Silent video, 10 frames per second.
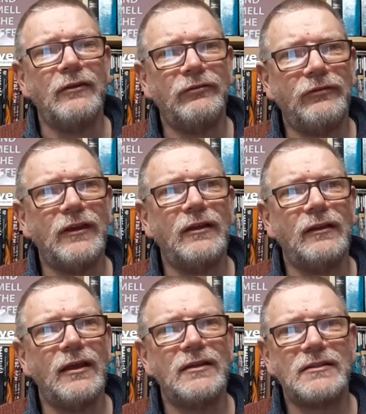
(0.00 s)

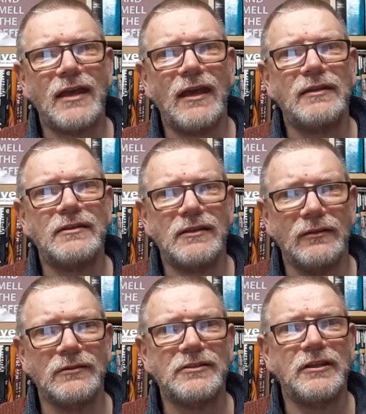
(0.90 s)
feel a tad
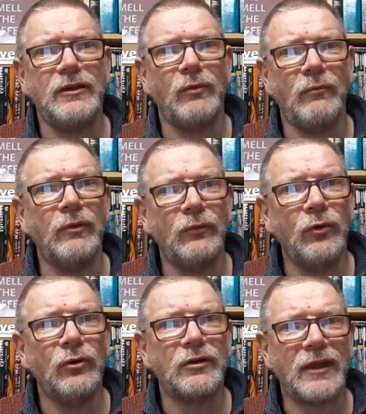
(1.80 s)
guilty when we
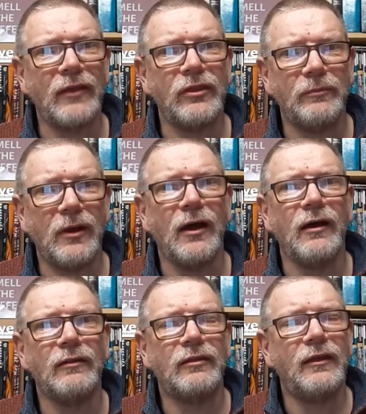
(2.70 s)
walk down the
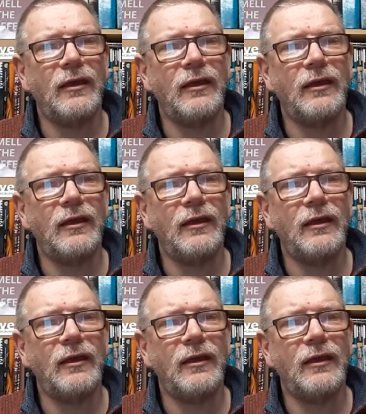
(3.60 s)
path